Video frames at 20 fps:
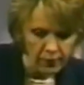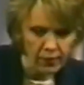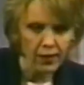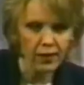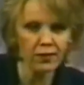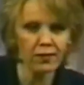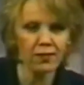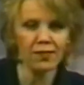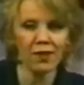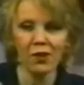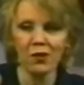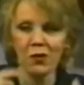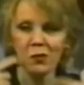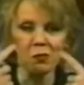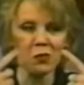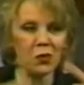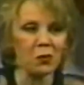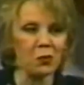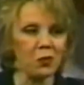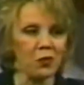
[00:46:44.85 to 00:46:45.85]
it, and
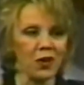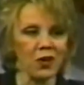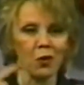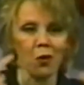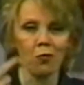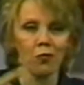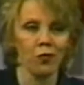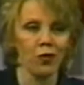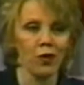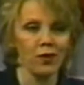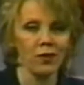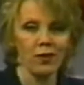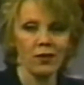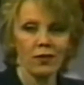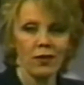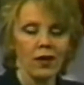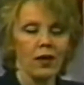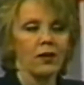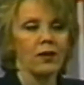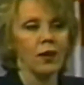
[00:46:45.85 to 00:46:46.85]
started murmuring over it.
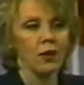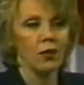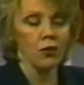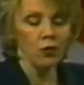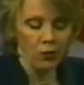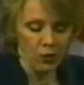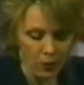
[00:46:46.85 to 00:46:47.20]
Now,